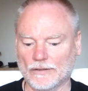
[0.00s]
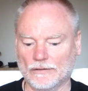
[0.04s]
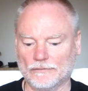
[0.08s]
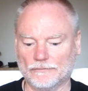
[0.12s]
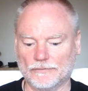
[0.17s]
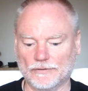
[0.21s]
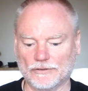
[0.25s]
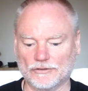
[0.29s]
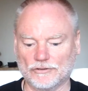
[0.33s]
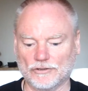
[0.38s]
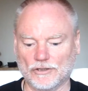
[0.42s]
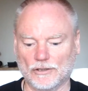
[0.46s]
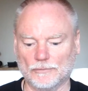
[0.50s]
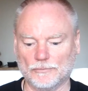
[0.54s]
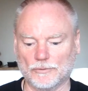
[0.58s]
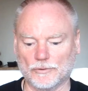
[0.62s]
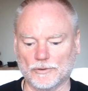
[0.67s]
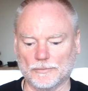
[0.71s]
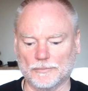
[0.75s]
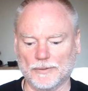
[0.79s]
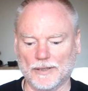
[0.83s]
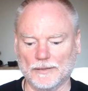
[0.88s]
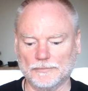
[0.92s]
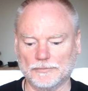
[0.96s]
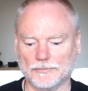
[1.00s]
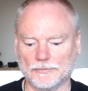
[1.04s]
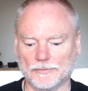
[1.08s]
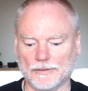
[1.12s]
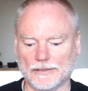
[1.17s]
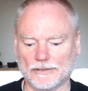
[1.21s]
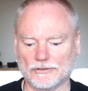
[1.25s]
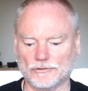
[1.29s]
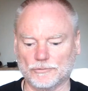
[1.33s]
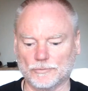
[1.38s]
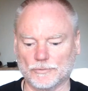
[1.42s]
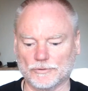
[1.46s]
for example, the
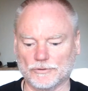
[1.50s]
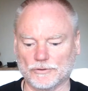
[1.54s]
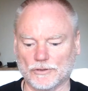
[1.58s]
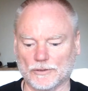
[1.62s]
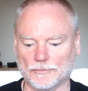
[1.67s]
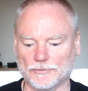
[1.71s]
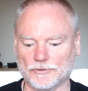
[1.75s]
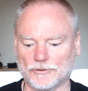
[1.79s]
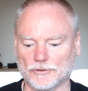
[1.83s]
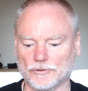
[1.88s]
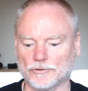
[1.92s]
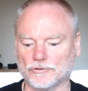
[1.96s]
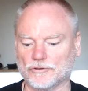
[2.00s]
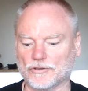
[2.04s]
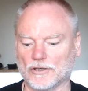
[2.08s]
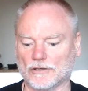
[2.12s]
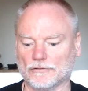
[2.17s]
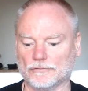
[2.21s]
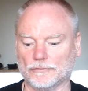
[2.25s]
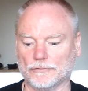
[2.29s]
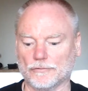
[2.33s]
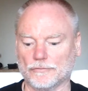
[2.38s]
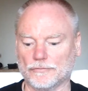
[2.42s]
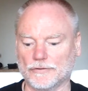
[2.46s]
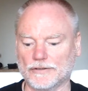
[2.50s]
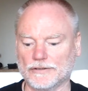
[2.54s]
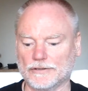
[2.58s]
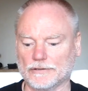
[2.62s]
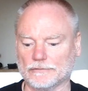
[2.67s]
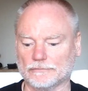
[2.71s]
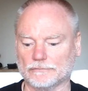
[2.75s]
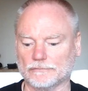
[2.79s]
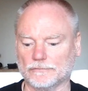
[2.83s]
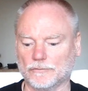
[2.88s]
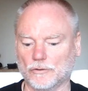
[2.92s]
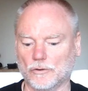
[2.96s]
paperbacks which I produce go through 3
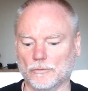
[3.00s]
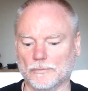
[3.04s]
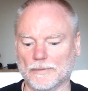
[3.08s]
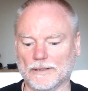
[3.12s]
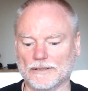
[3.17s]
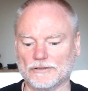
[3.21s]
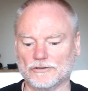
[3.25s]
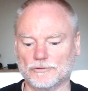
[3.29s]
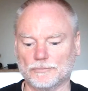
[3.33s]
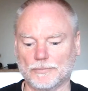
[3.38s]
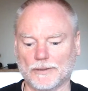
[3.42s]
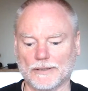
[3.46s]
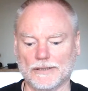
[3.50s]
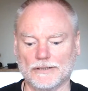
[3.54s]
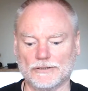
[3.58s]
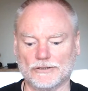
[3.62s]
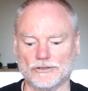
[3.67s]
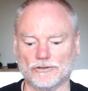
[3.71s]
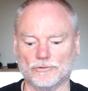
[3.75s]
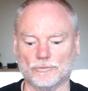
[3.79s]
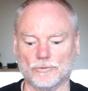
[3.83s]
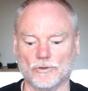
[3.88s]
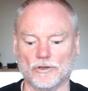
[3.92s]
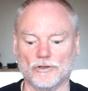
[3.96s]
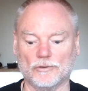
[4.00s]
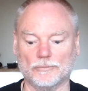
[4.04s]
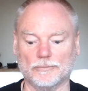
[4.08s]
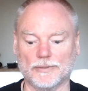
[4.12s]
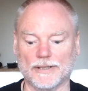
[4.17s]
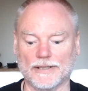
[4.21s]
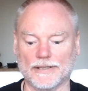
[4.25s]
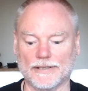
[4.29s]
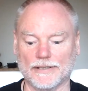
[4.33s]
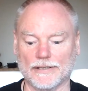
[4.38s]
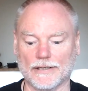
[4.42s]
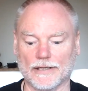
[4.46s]
different formats, pages, Word and
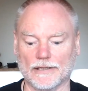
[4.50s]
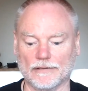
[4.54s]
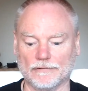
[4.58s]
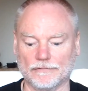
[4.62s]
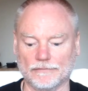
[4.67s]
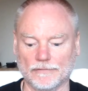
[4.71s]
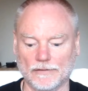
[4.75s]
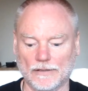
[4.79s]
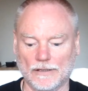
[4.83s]
PDF,